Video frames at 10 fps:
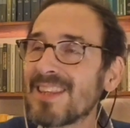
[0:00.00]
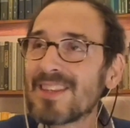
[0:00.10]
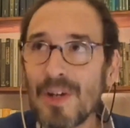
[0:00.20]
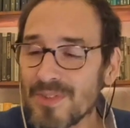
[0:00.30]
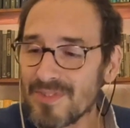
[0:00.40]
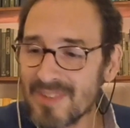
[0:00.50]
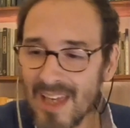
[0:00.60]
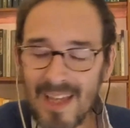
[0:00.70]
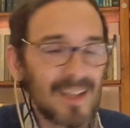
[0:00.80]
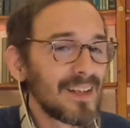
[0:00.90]
then don't
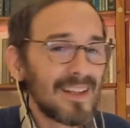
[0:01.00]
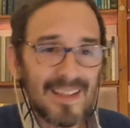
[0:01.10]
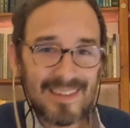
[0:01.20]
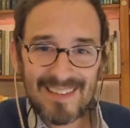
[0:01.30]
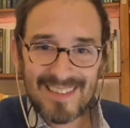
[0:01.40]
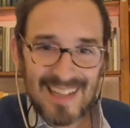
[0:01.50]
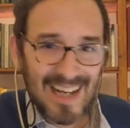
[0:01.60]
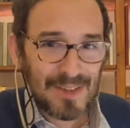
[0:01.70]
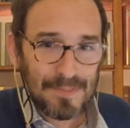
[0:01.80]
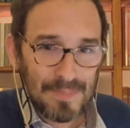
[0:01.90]
say that
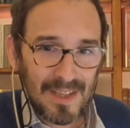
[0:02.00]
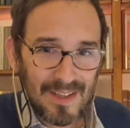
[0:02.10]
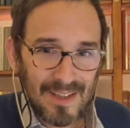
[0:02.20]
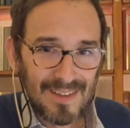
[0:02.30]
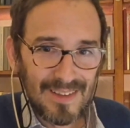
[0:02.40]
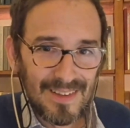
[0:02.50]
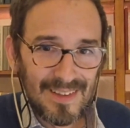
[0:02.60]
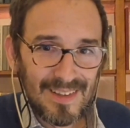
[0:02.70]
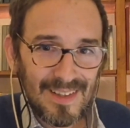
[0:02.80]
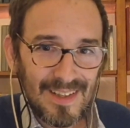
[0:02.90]
can't be.
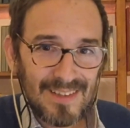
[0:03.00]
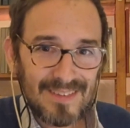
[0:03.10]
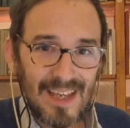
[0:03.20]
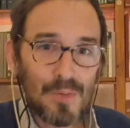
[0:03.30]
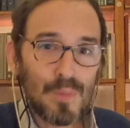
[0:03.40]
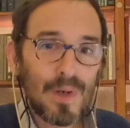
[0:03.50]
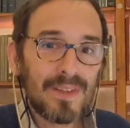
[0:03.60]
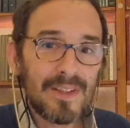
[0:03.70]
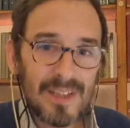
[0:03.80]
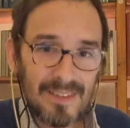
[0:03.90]
Say,
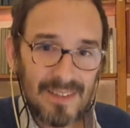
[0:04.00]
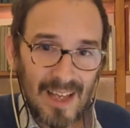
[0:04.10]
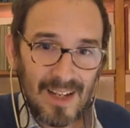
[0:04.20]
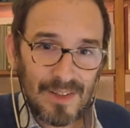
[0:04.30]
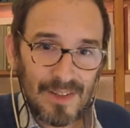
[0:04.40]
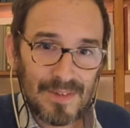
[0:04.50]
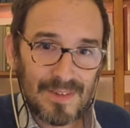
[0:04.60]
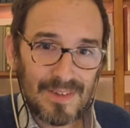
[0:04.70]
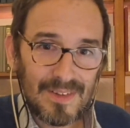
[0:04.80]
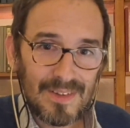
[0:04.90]
"What did she tell
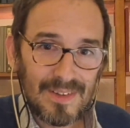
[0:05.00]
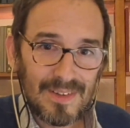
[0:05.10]
you?"